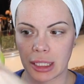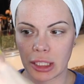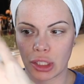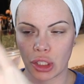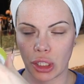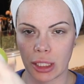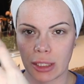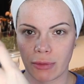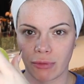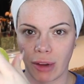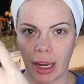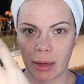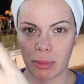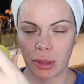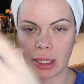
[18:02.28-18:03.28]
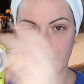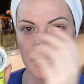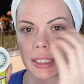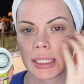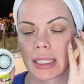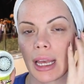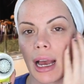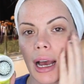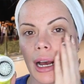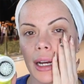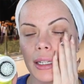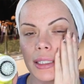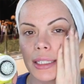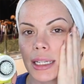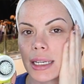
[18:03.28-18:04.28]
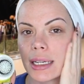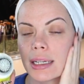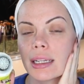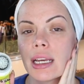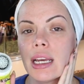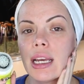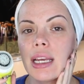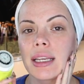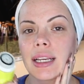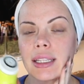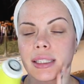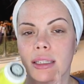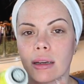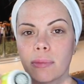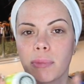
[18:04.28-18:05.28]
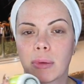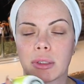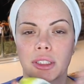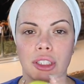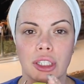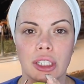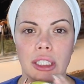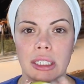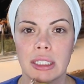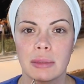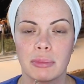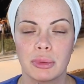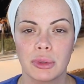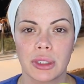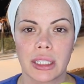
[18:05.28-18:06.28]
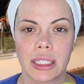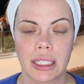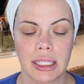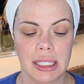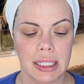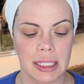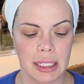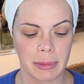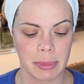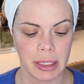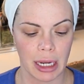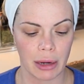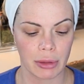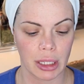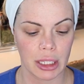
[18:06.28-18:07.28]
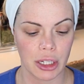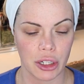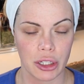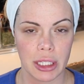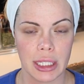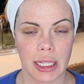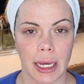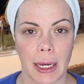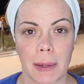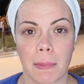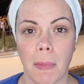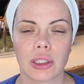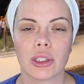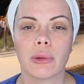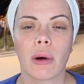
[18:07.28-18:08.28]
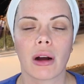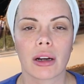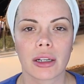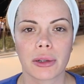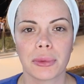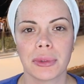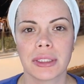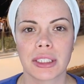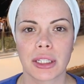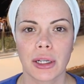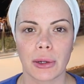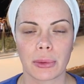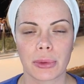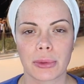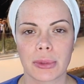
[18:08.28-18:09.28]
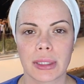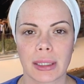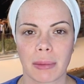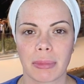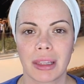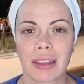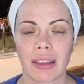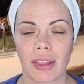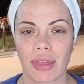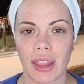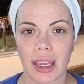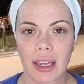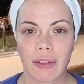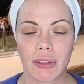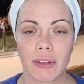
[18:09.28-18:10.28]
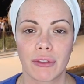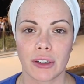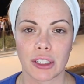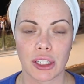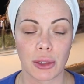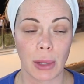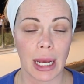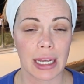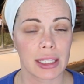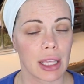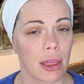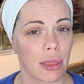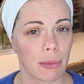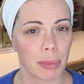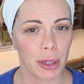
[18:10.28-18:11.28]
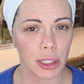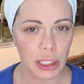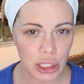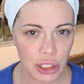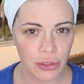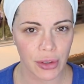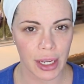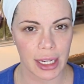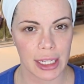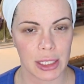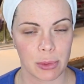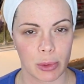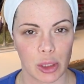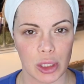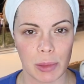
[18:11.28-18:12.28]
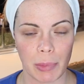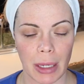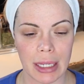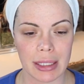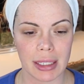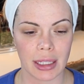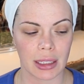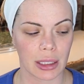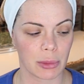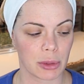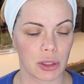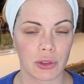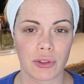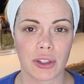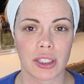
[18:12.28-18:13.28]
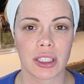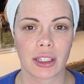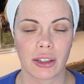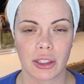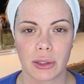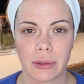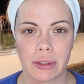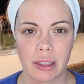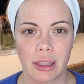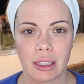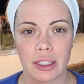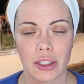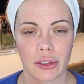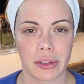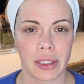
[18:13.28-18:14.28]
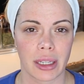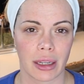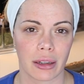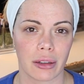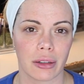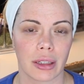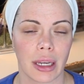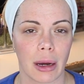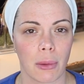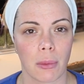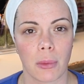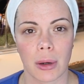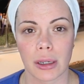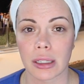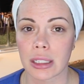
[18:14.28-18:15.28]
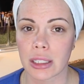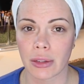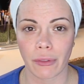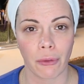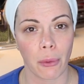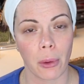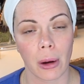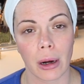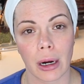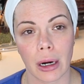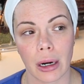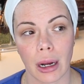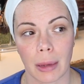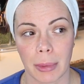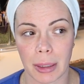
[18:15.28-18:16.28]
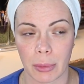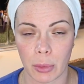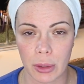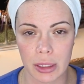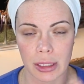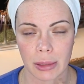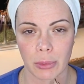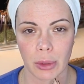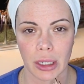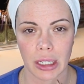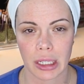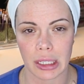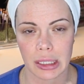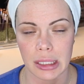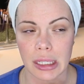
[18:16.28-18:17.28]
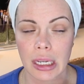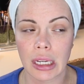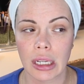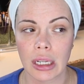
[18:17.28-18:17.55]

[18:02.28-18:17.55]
It just vibrates and it gets up dirt and debris that's deep down in your skin. You are going to go through something that they refer to as the purge phase, which is basically when you first start using this, your skin could get worse or, I mean, worse than what it is